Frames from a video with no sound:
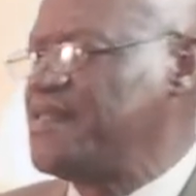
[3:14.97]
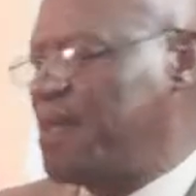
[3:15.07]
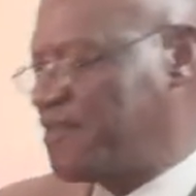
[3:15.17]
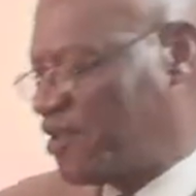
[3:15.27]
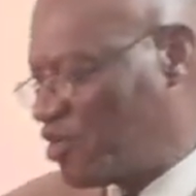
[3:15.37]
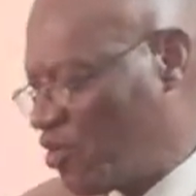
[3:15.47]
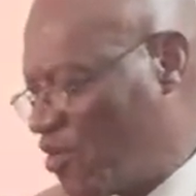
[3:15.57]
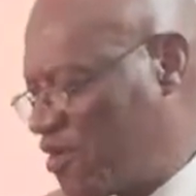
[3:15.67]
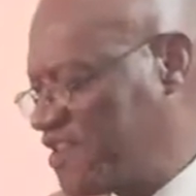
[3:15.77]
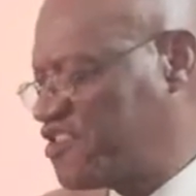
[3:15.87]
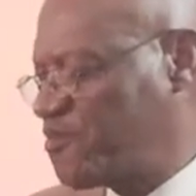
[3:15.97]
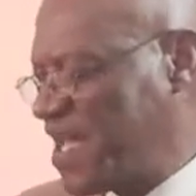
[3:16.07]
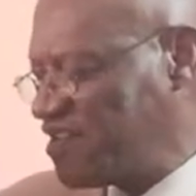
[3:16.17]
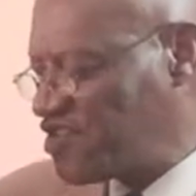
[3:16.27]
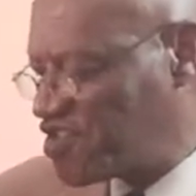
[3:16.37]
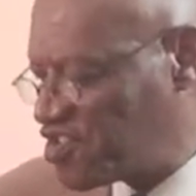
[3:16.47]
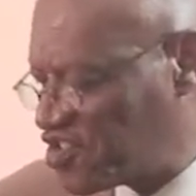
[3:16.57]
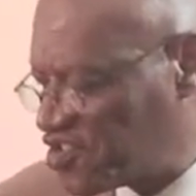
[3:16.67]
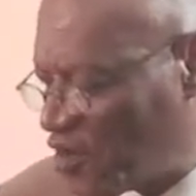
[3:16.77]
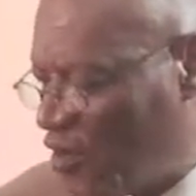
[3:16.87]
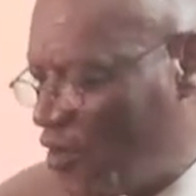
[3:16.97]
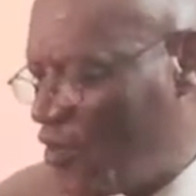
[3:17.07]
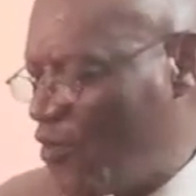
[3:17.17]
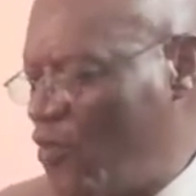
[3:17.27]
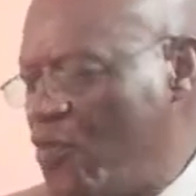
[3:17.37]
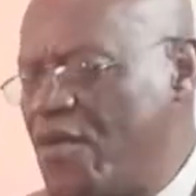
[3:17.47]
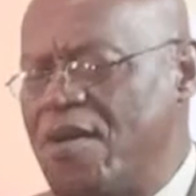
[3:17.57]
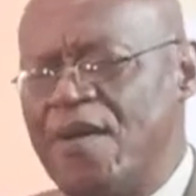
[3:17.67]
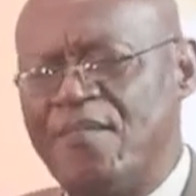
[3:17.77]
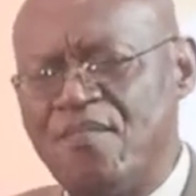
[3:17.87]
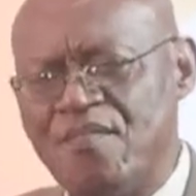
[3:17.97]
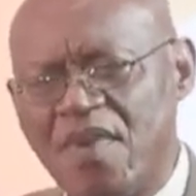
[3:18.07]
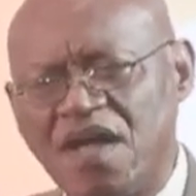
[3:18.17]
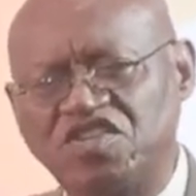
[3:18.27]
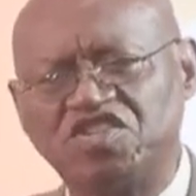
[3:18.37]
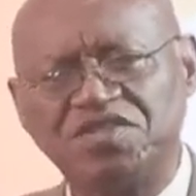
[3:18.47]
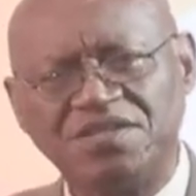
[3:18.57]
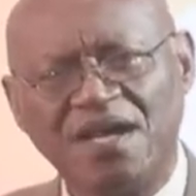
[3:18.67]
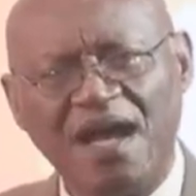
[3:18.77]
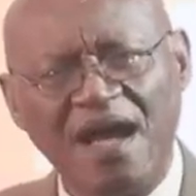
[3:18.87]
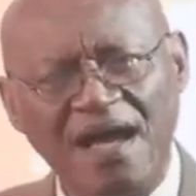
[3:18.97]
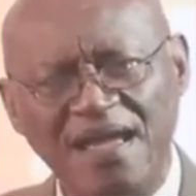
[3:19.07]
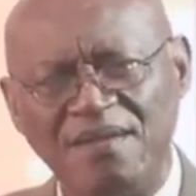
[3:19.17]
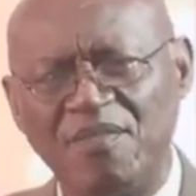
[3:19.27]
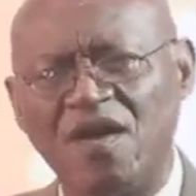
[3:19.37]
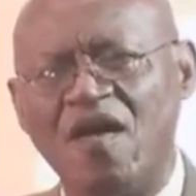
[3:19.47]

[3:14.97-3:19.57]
that the Lord spends so much time